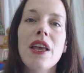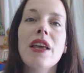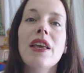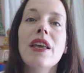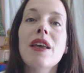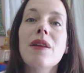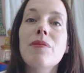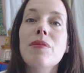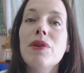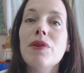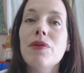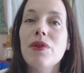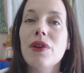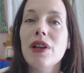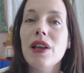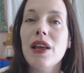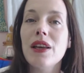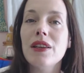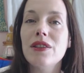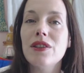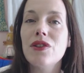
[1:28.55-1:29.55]
can be
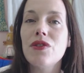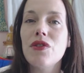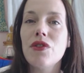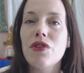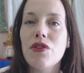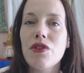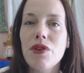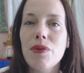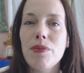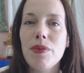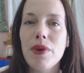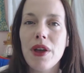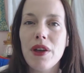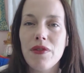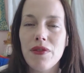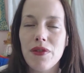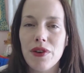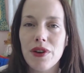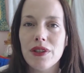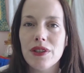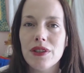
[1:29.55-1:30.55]
realized through group
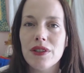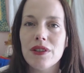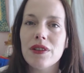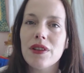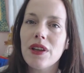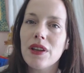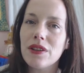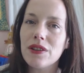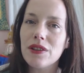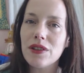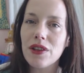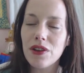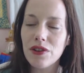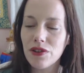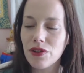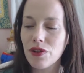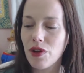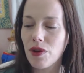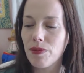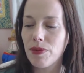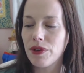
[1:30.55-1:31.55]
efforts and
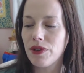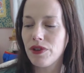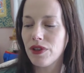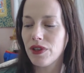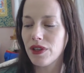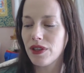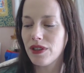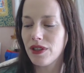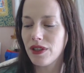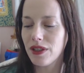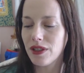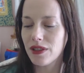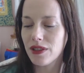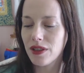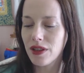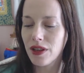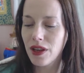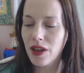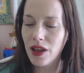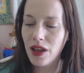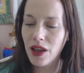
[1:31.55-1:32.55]
social opportunities.